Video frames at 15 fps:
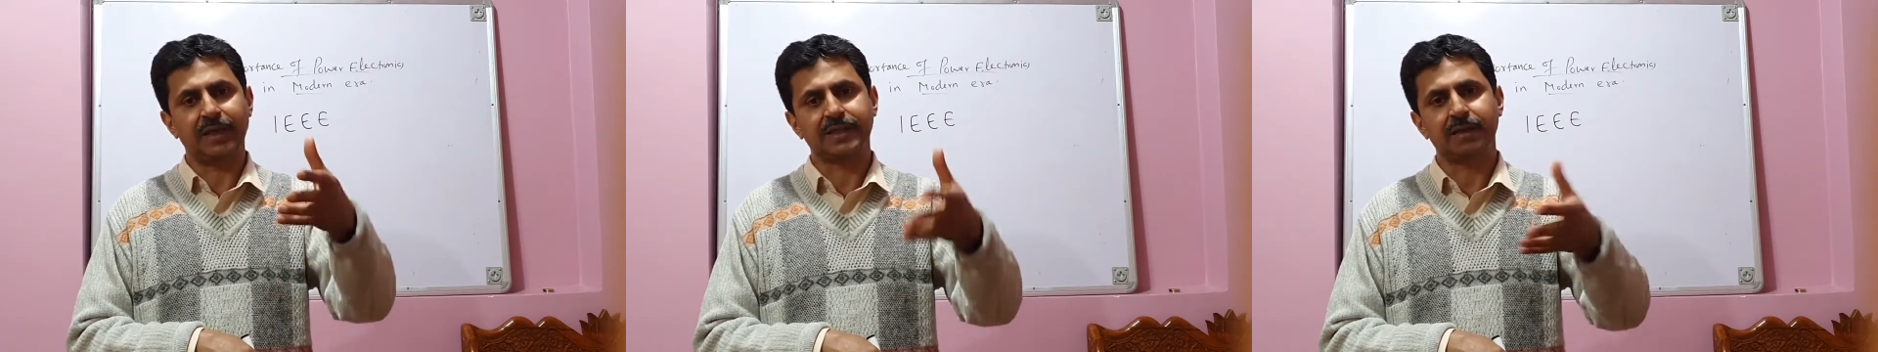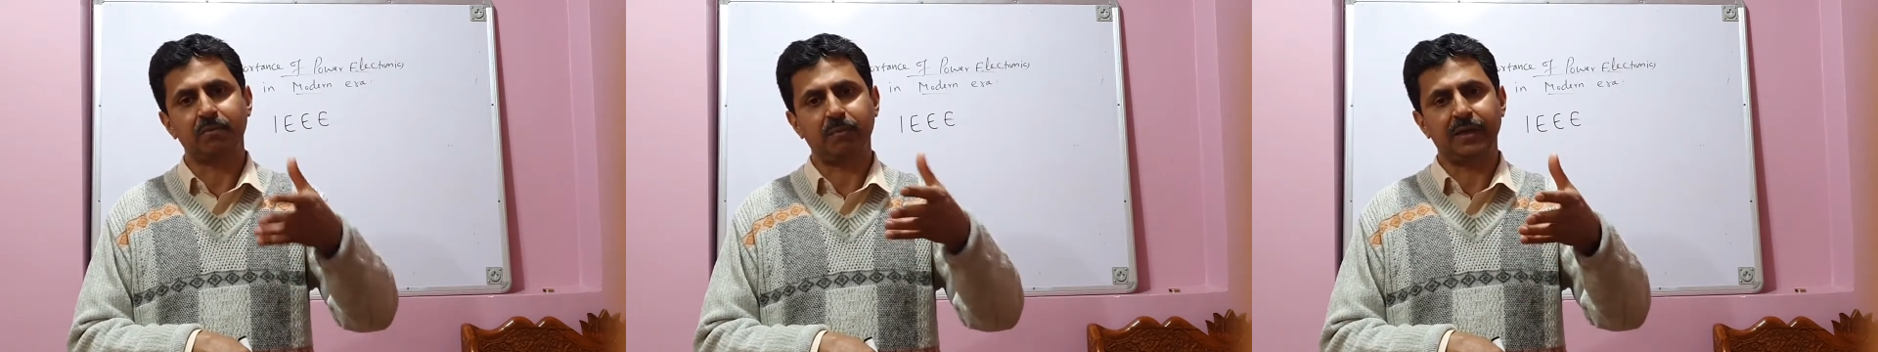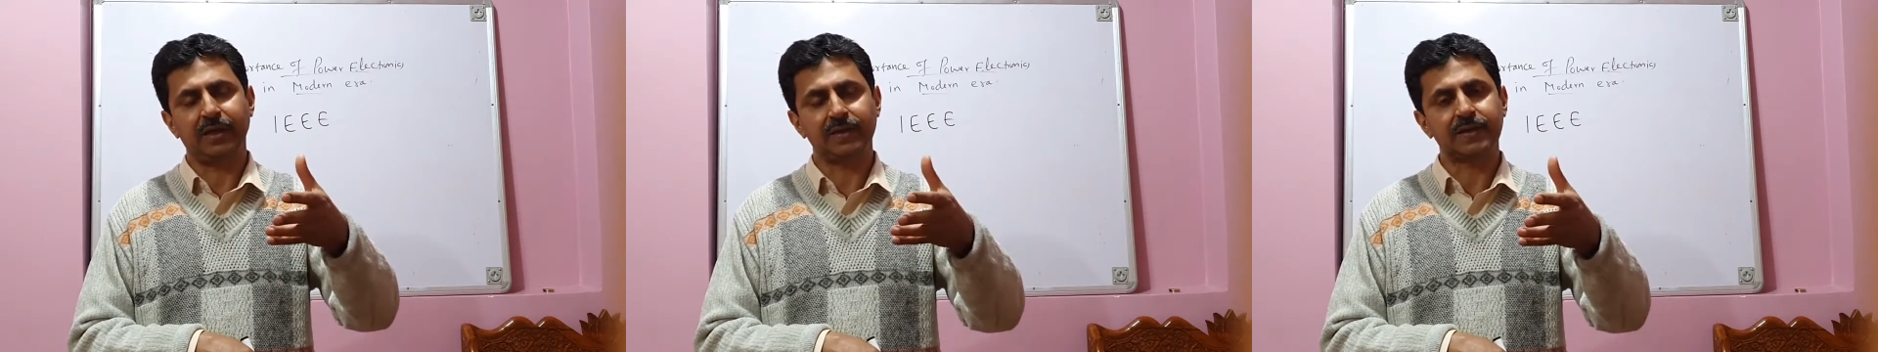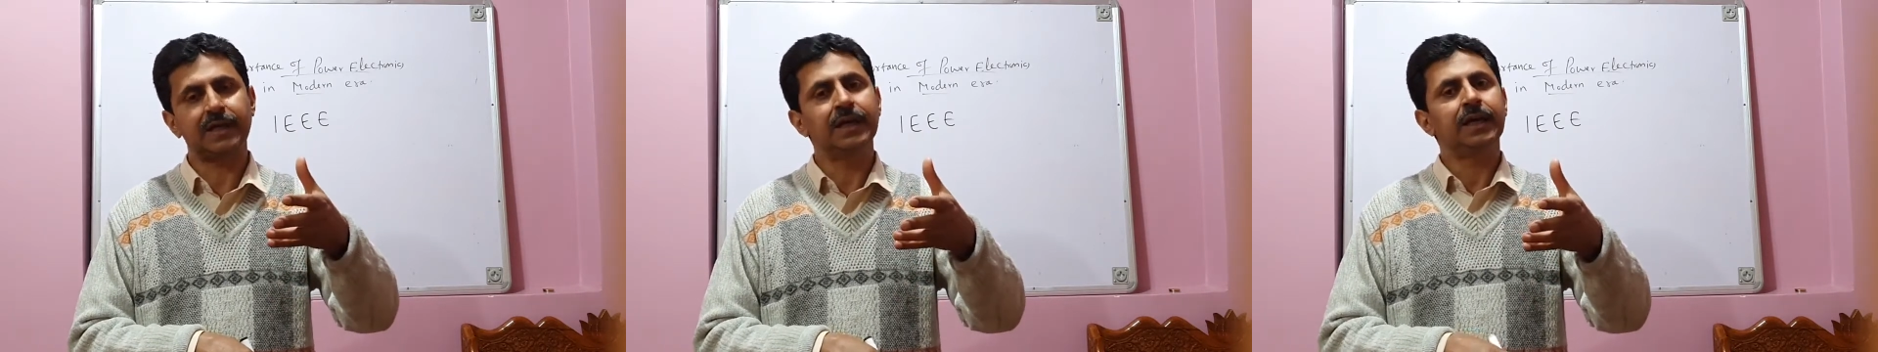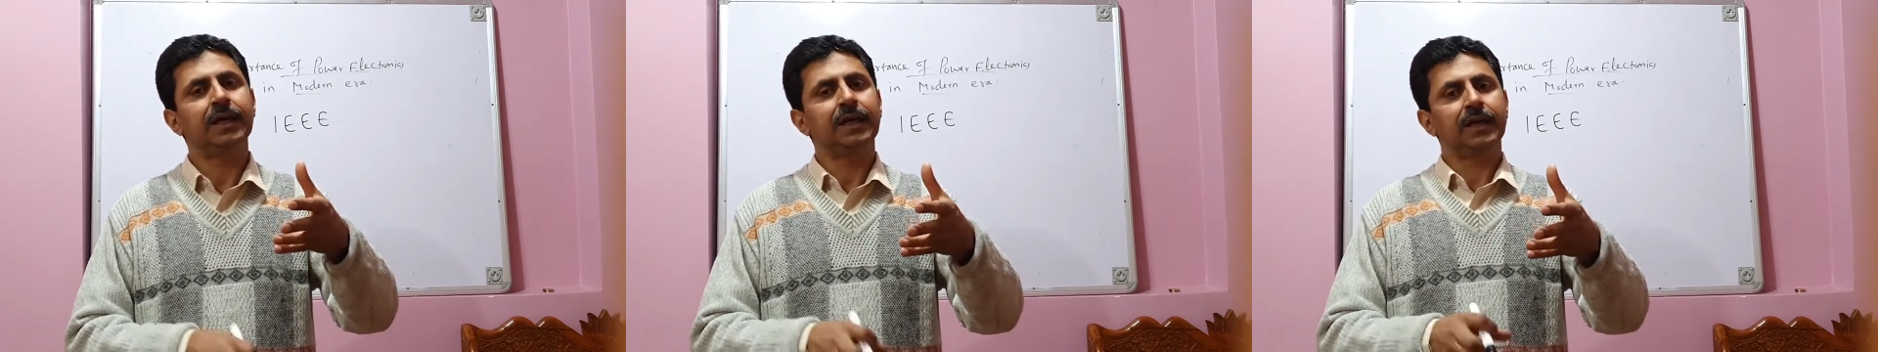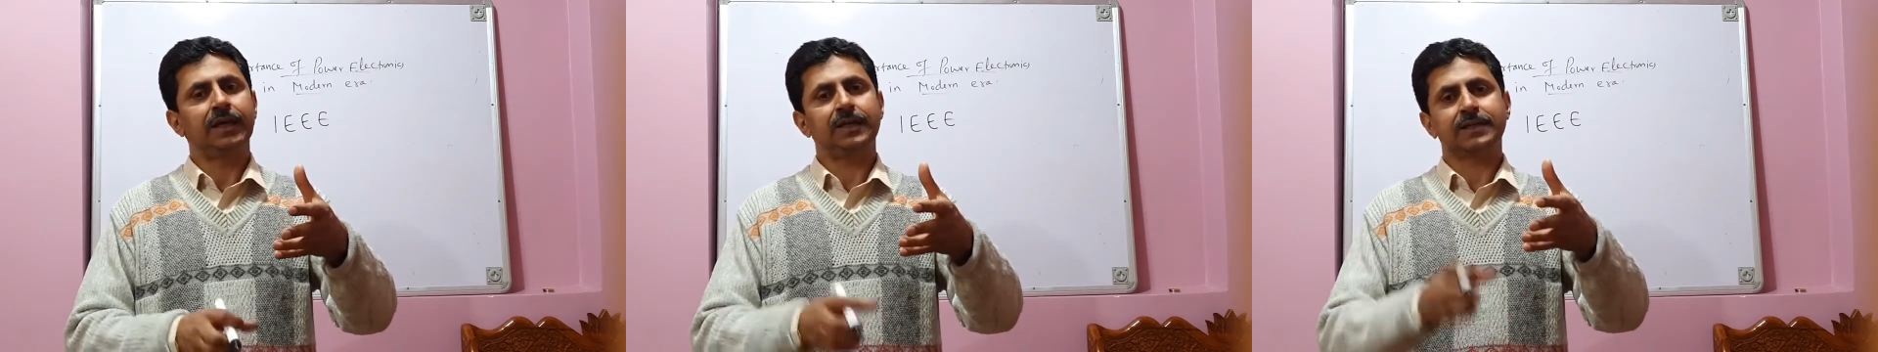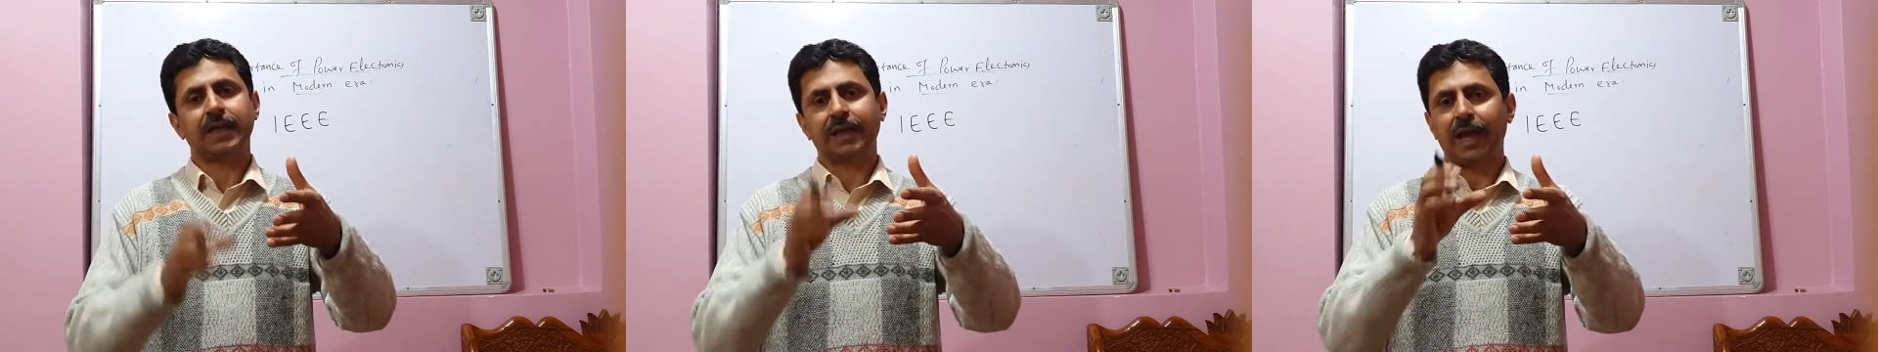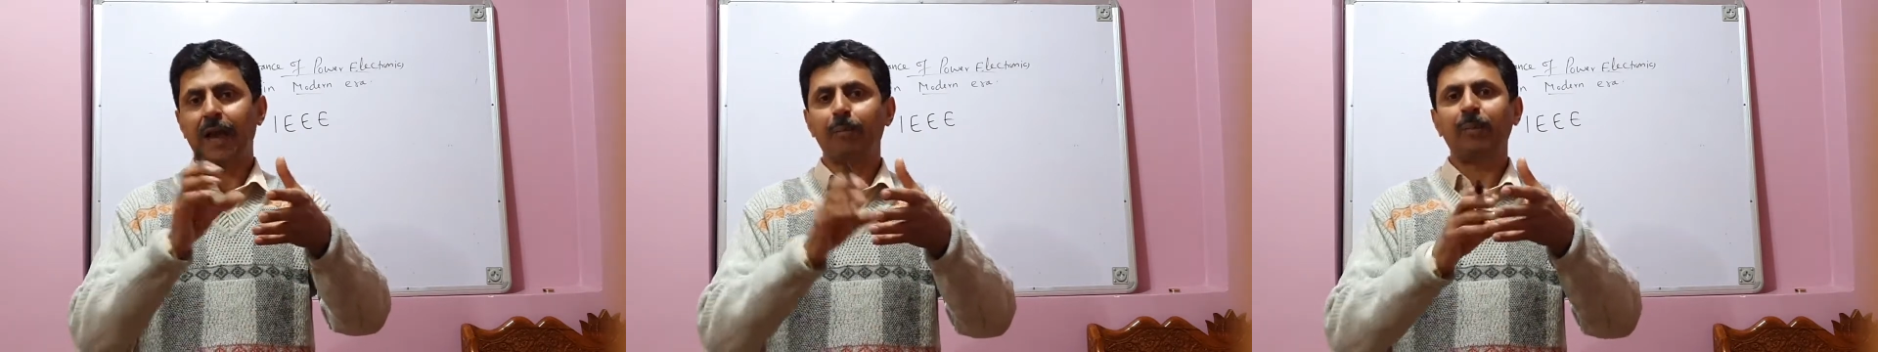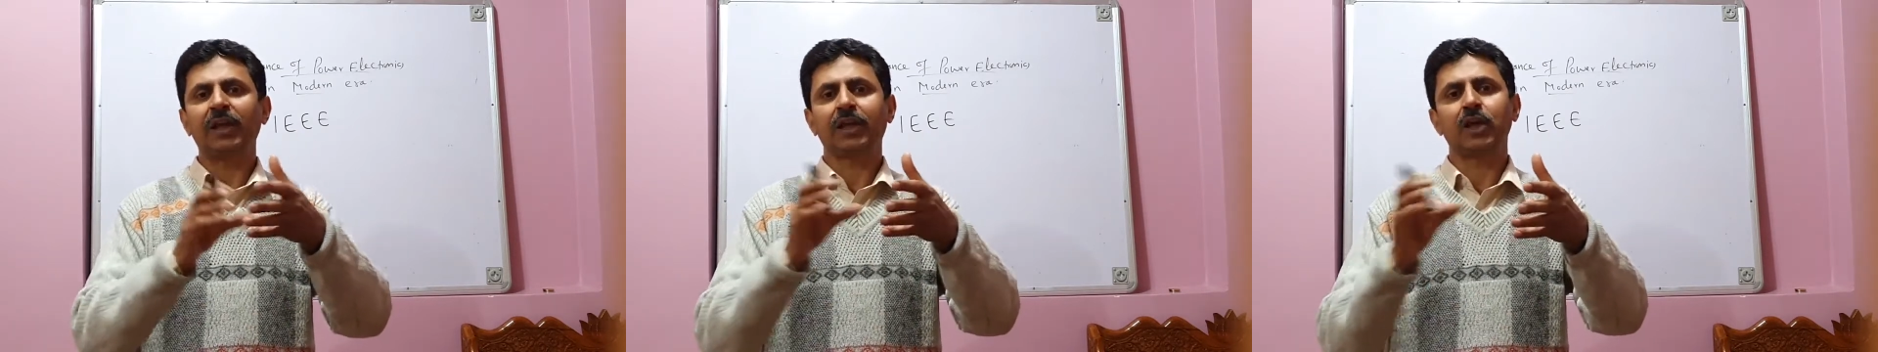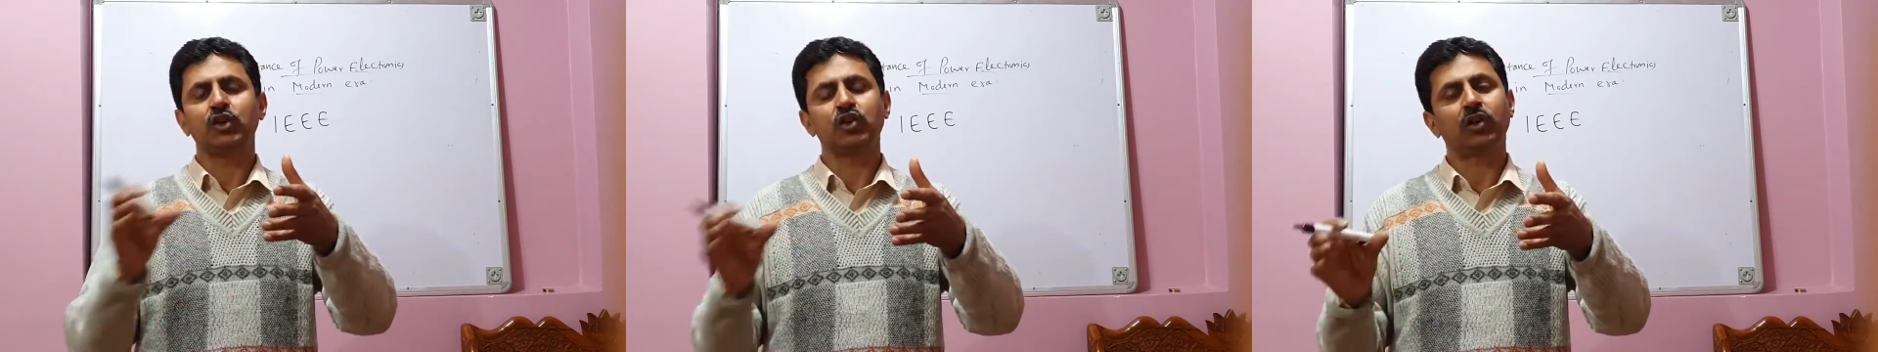is an application of power
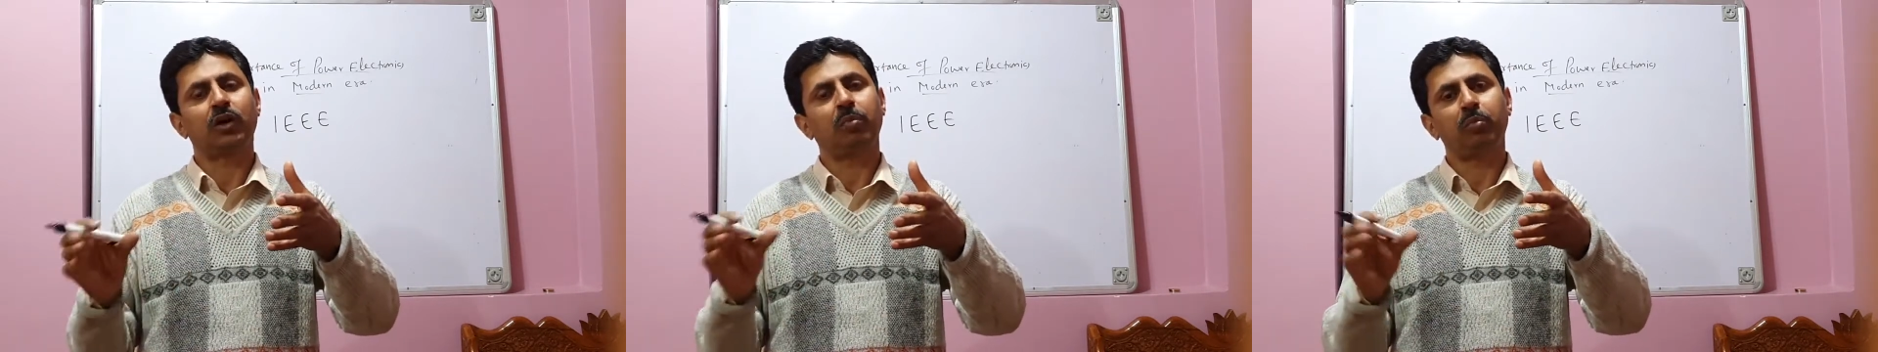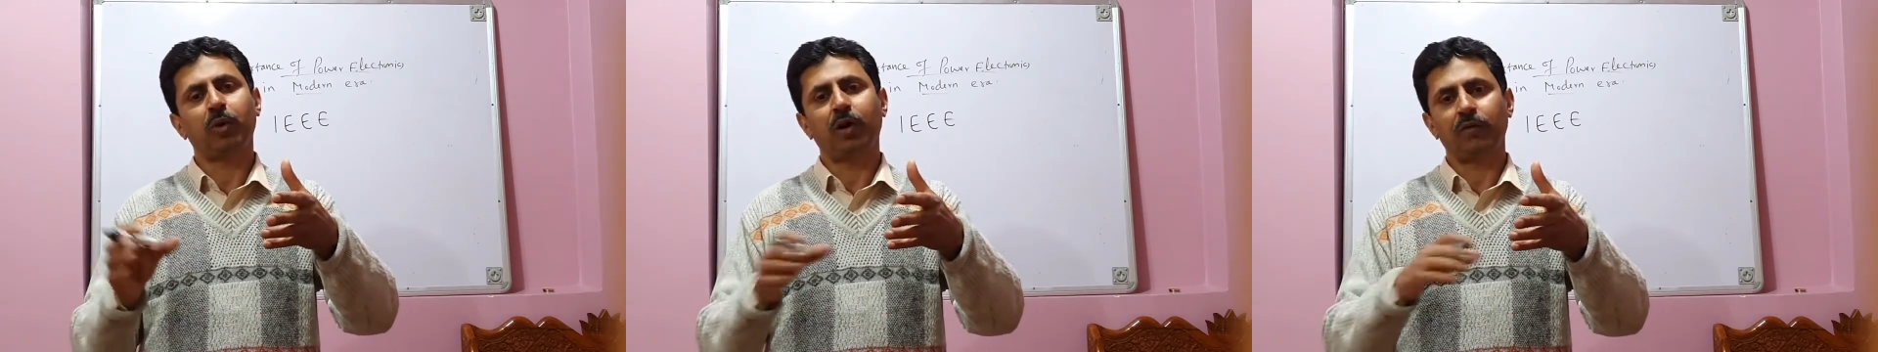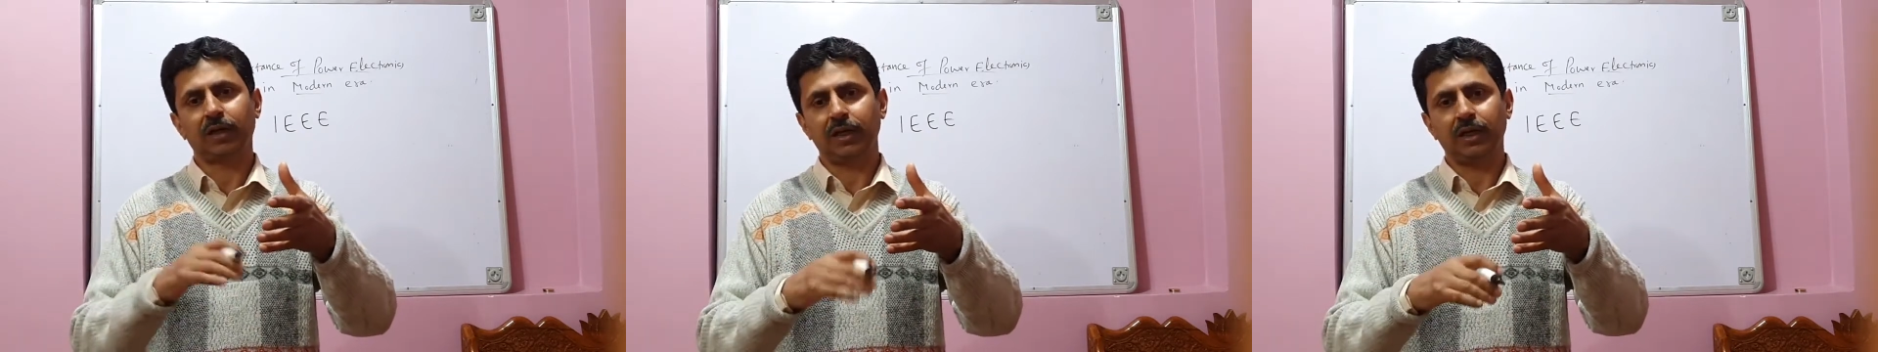electronics.